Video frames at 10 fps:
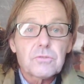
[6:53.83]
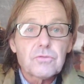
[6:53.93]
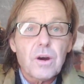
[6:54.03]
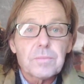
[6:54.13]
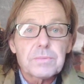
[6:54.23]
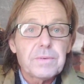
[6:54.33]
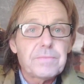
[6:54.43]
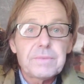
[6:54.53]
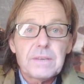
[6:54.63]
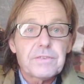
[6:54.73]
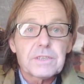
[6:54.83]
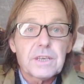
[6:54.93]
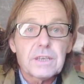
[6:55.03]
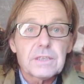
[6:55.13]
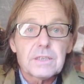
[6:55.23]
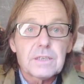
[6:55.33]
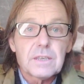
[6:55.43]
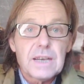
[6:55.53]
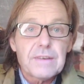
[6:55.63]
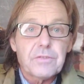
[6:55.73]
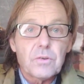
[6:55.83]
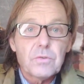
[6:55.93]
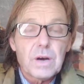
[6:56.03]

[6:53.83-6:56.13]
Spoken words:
drops beneath a certain level,